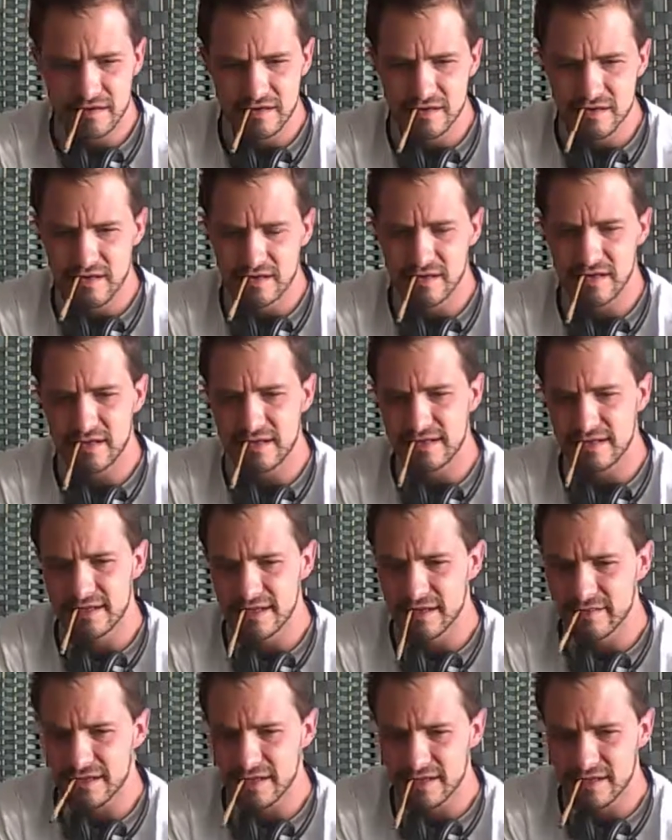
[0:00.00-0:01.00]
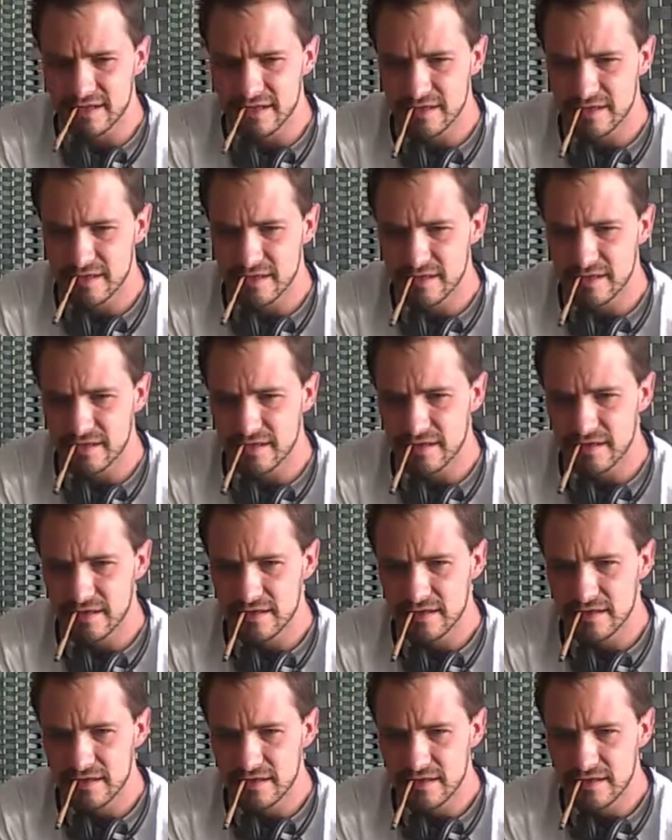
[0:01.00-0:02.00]
God damn it.
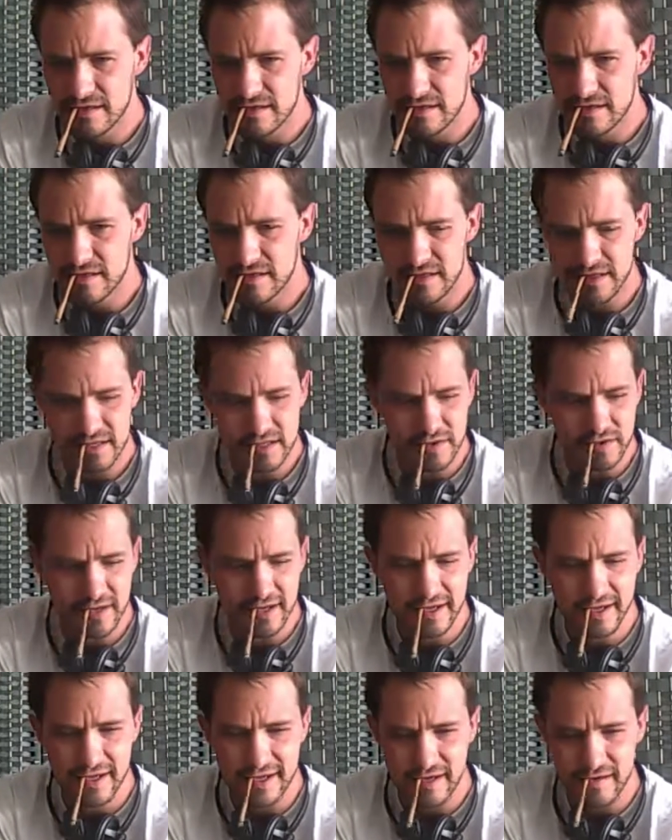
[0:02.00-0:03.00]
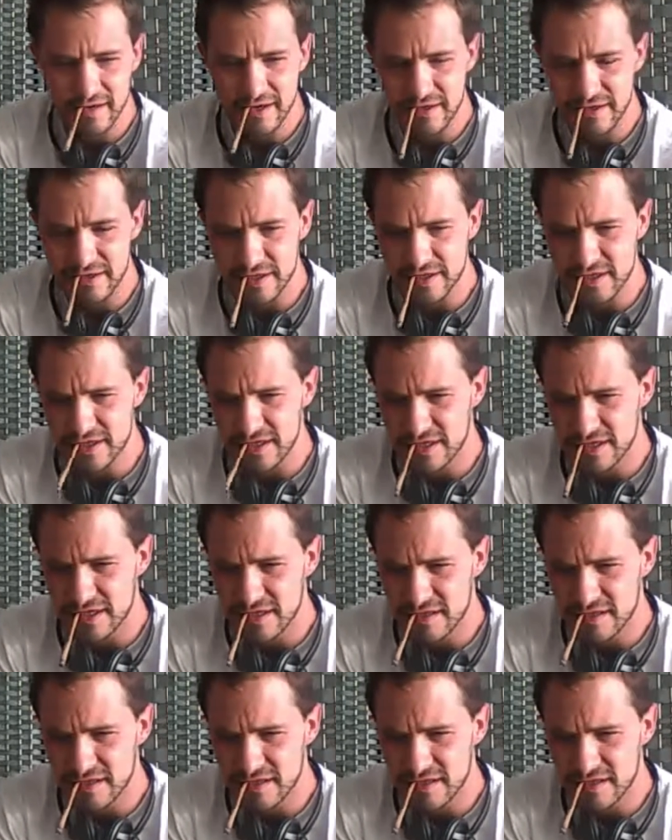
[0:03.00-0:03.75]
This is what I hate about this shit.